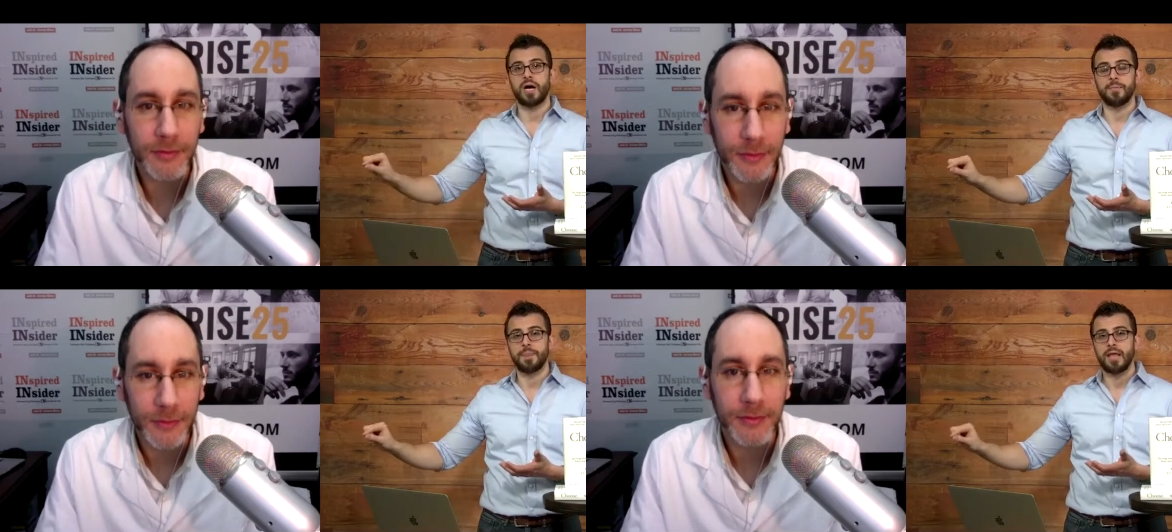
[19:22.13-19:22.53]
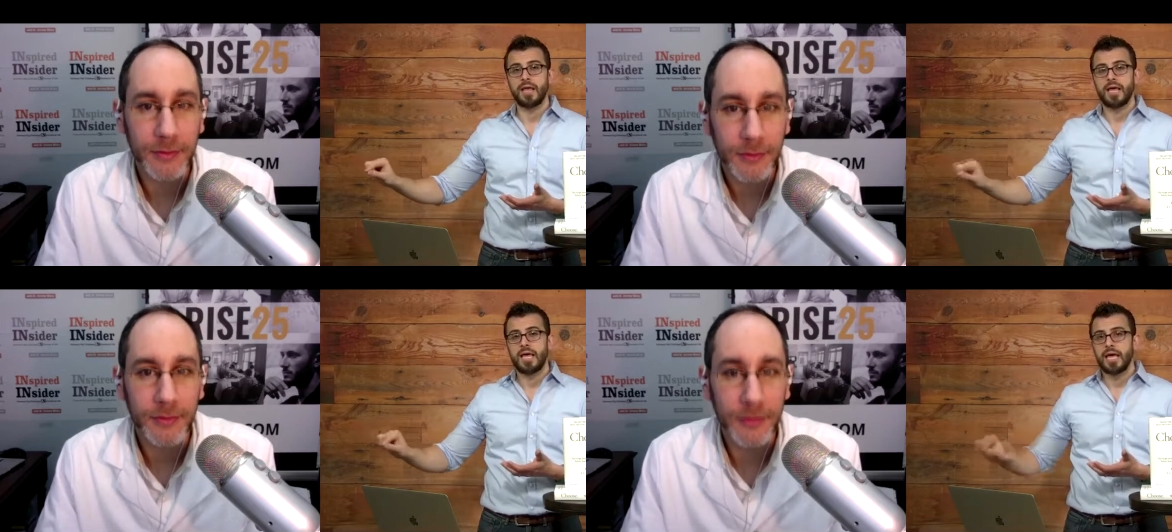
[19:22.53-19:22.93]
Speaker 1: well.
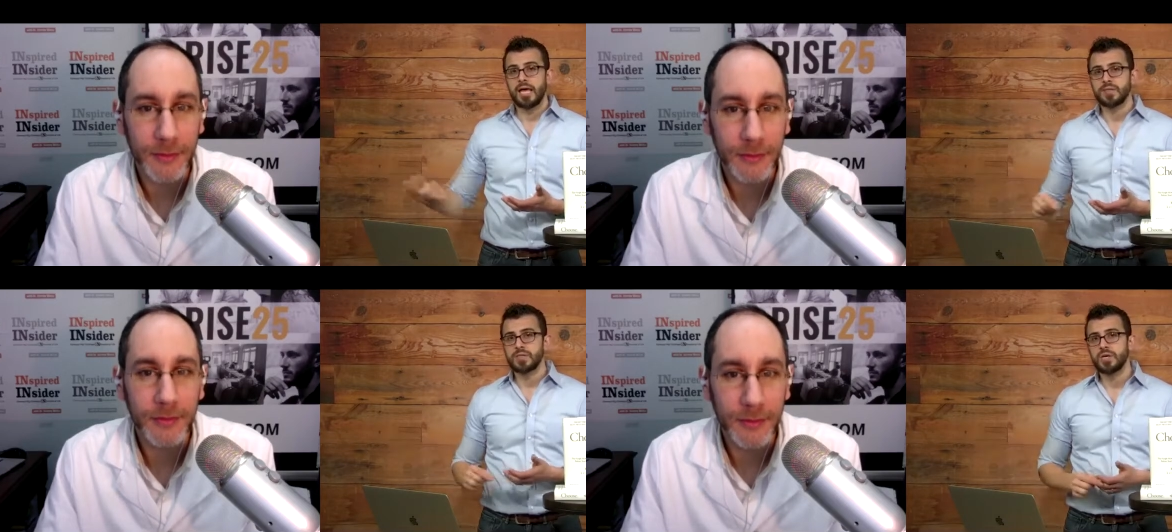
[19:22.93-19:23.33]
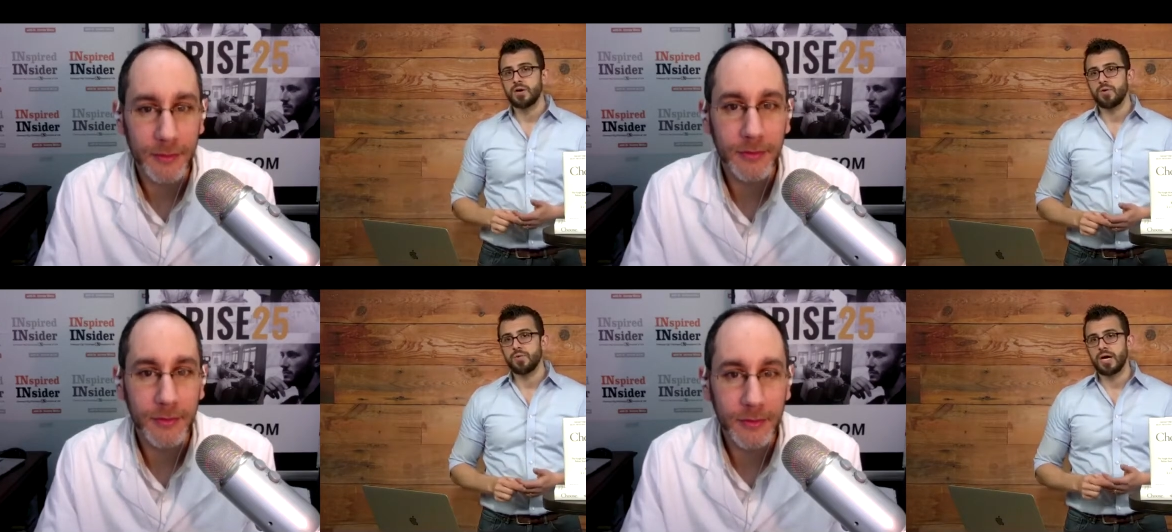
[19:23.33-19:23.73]
And
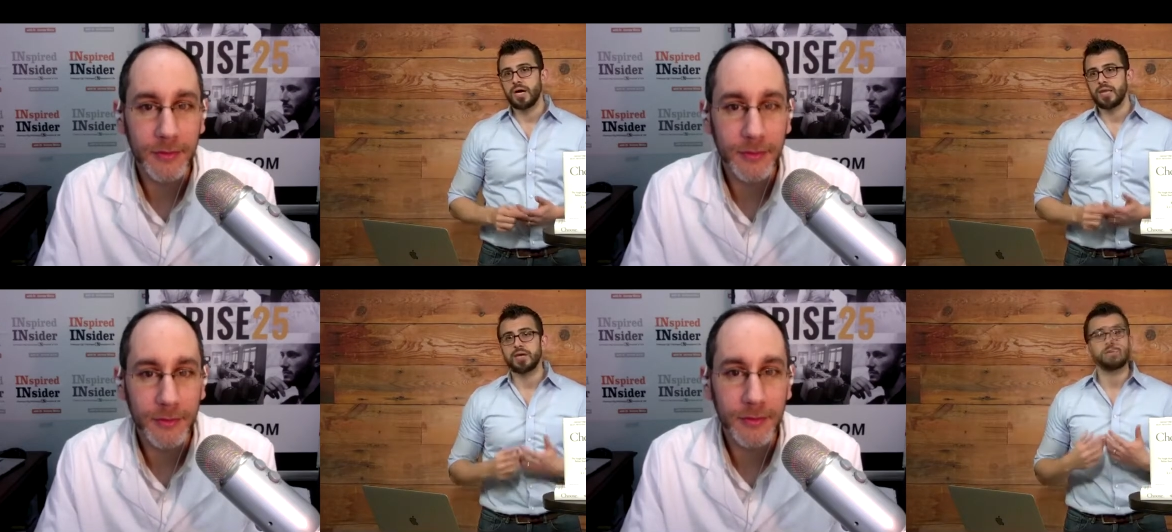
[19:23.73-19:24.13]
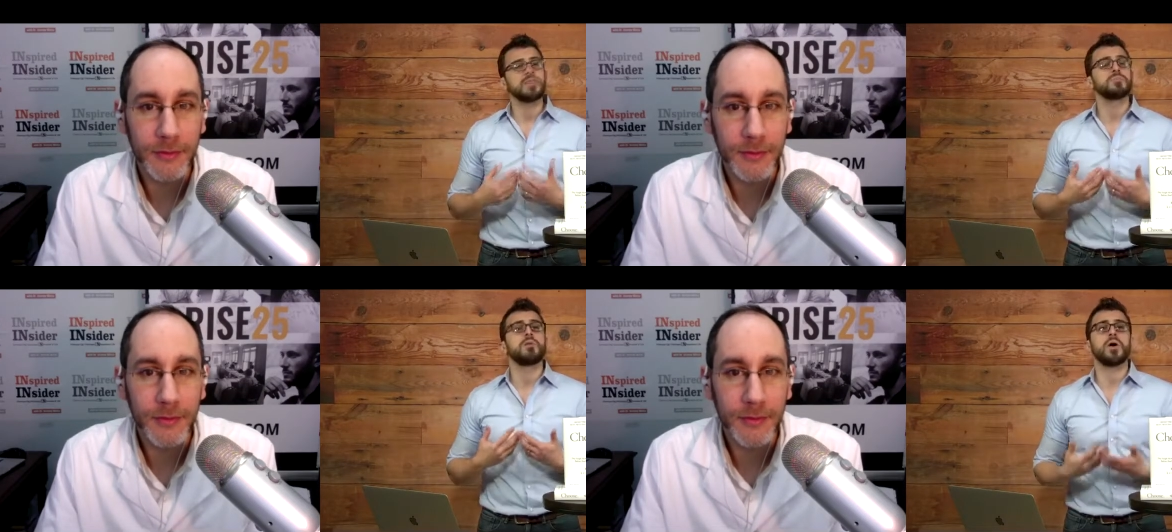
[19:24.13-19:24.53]
so there are
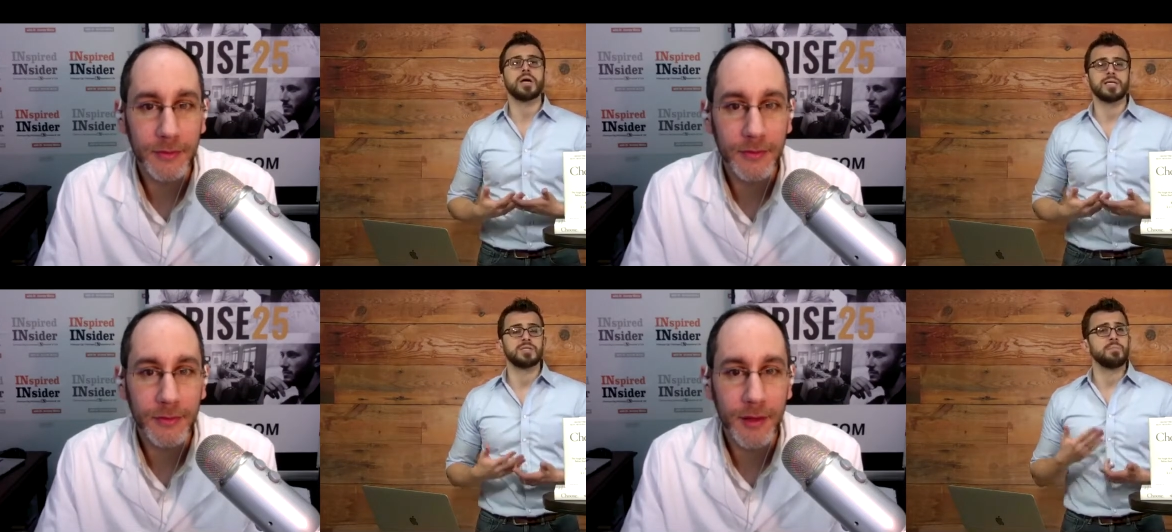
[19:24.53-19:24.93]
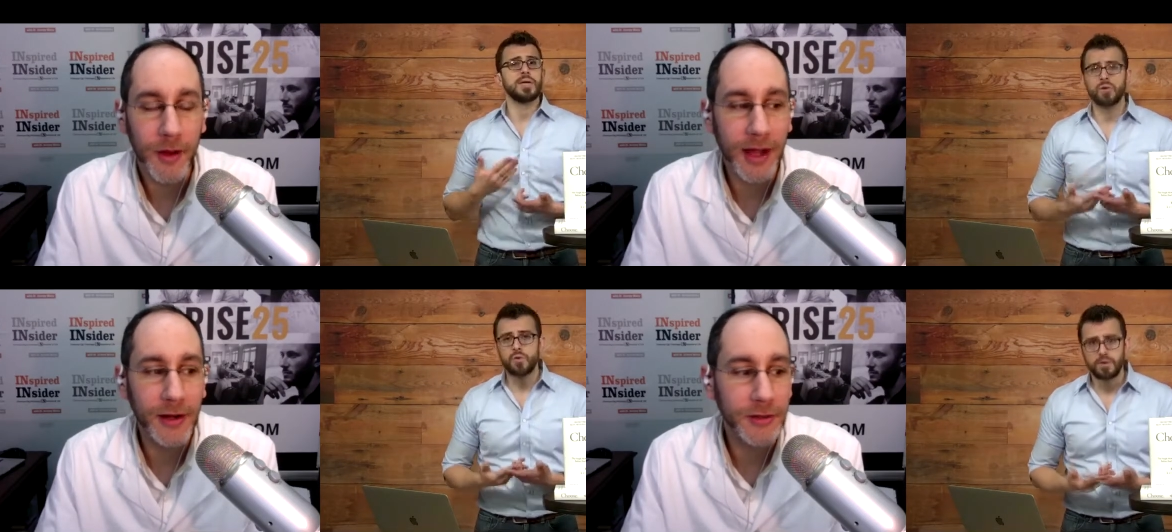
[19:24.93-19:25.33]
these markets.
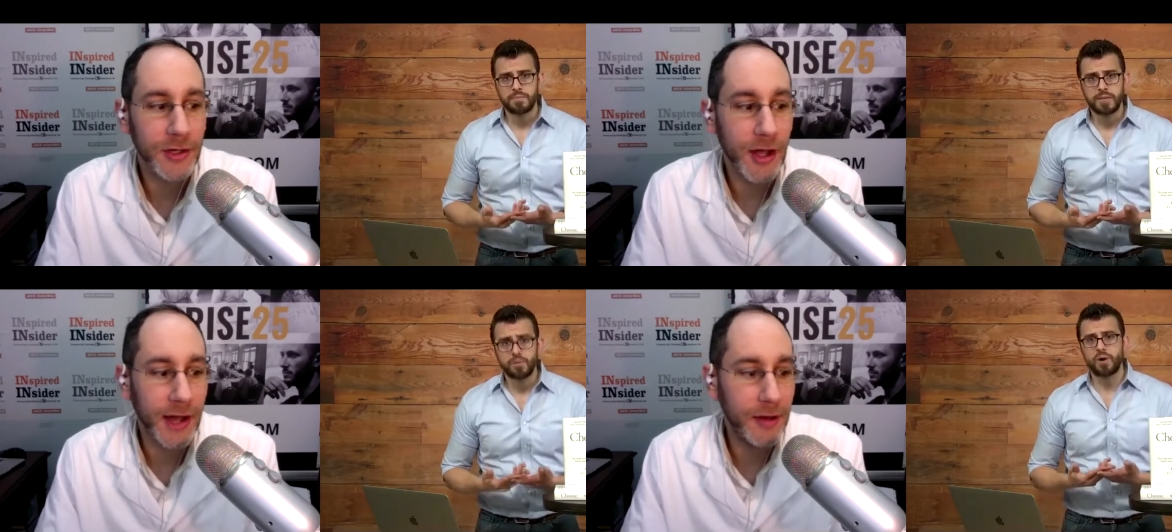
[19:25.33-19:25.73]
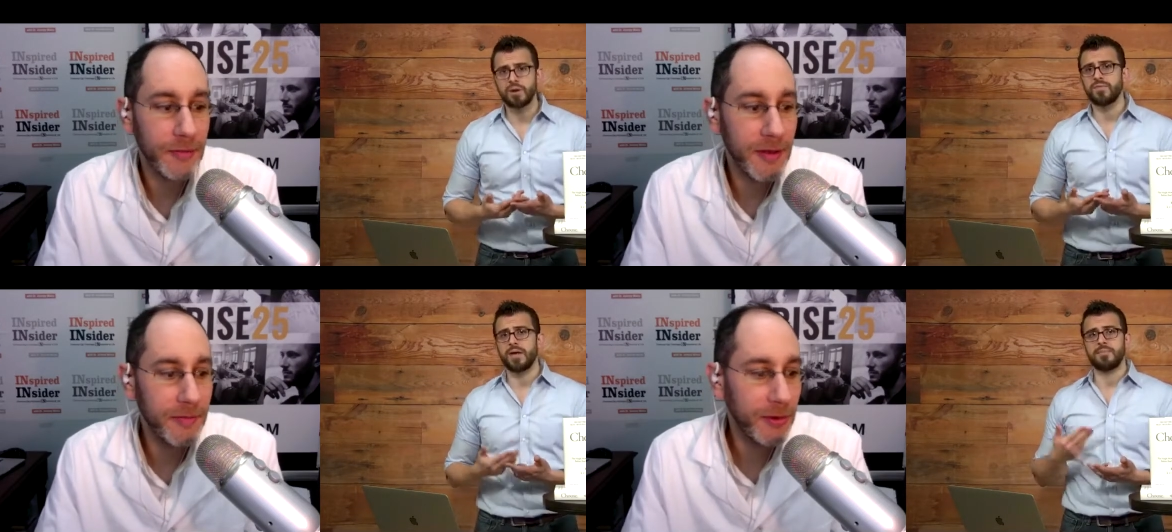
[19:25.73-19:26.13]
Speaker 2: Bitcoin, I know
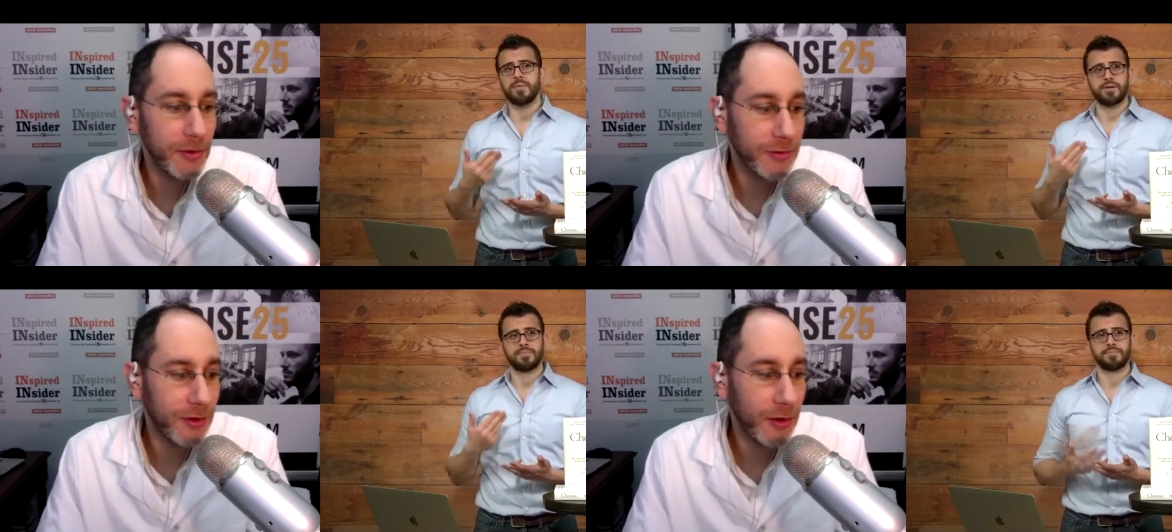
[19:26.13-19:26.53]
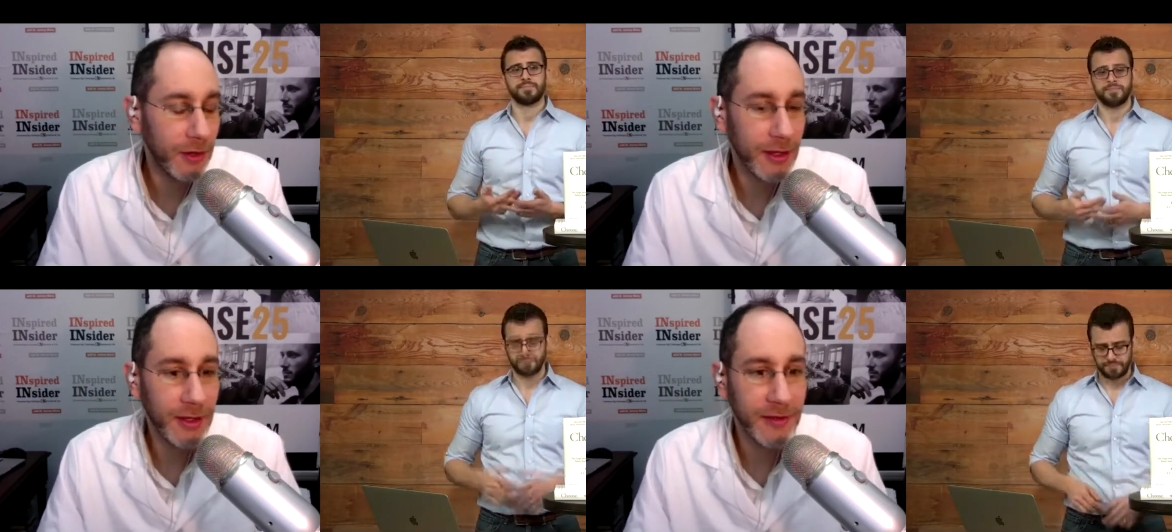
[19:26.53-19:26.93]
people who
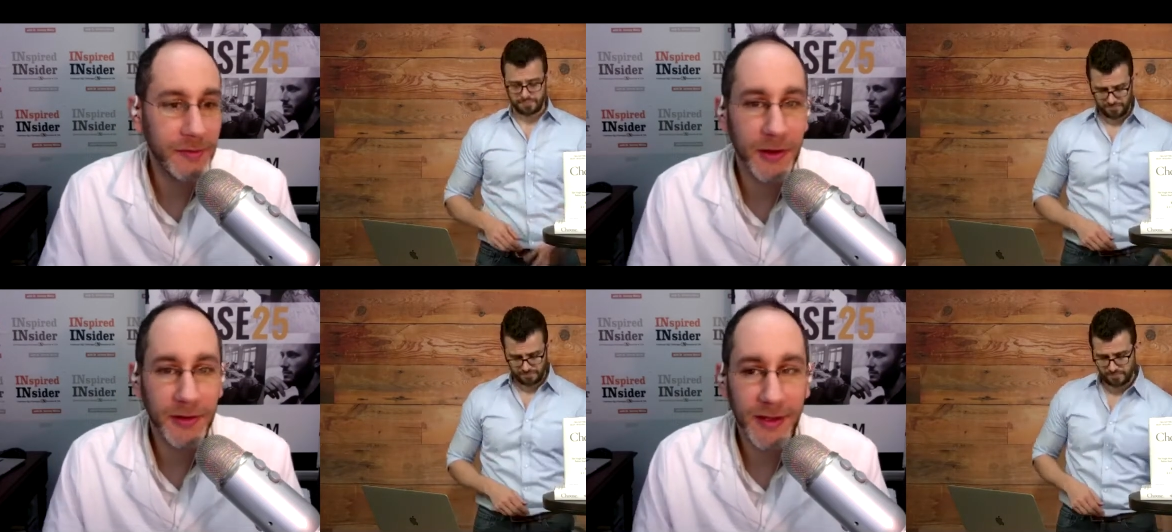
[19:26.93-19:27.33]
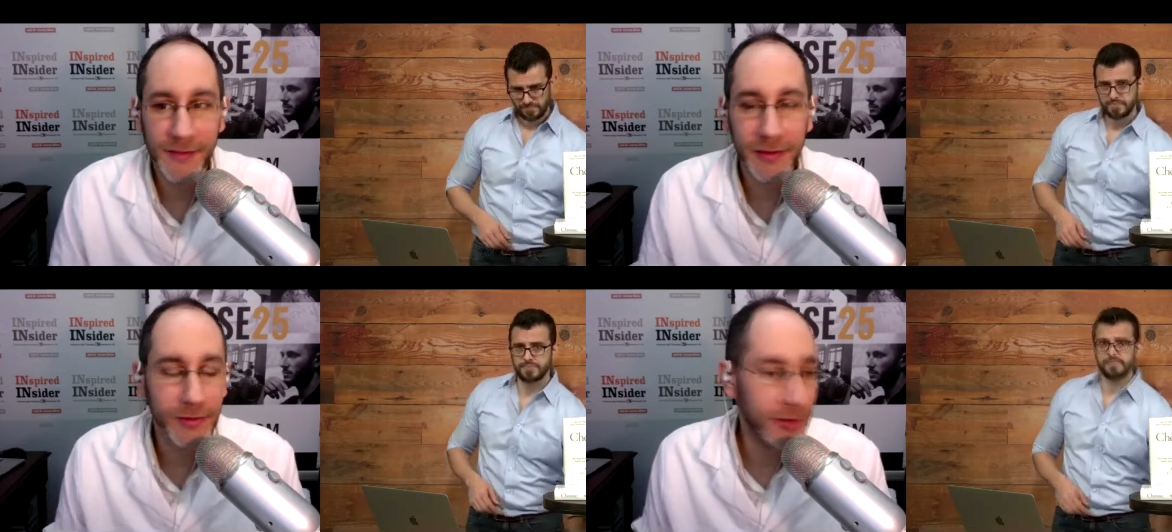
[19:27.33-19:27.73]
totally experienced
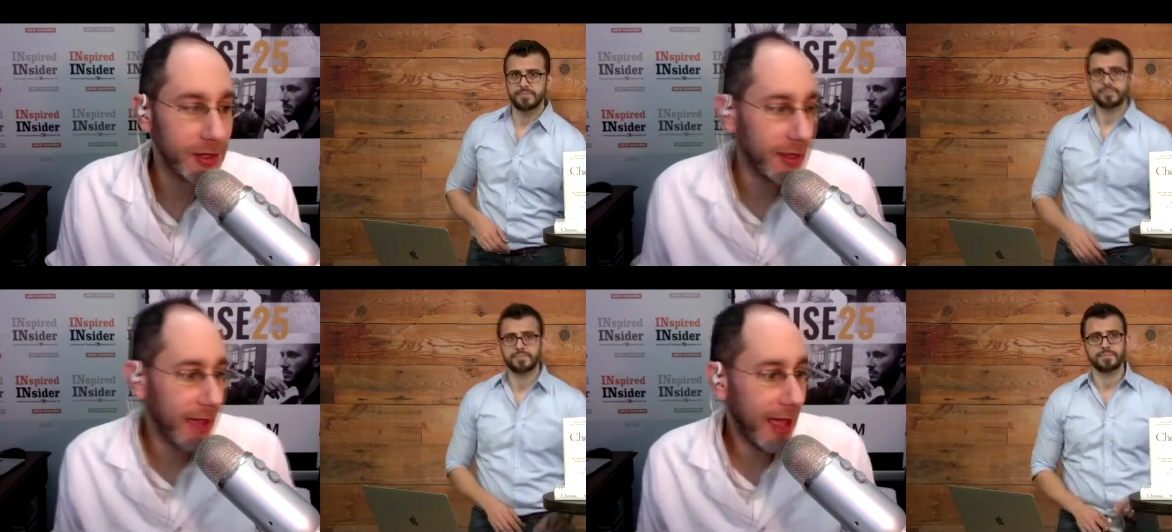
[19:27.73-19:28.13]
that viscerally.